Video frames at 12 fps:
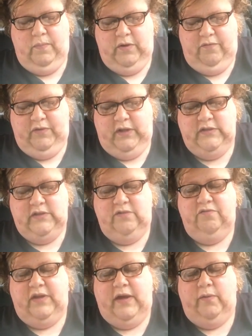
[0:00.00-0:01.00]
Butterflies and
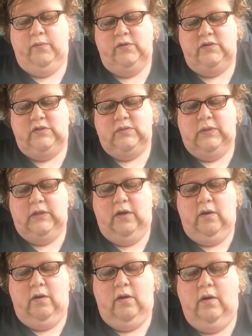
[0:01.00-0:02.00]
flowers is what
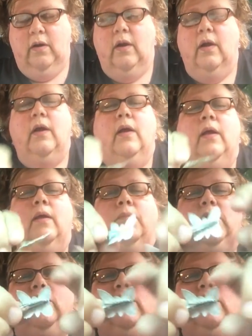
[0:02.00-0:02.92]
they are. But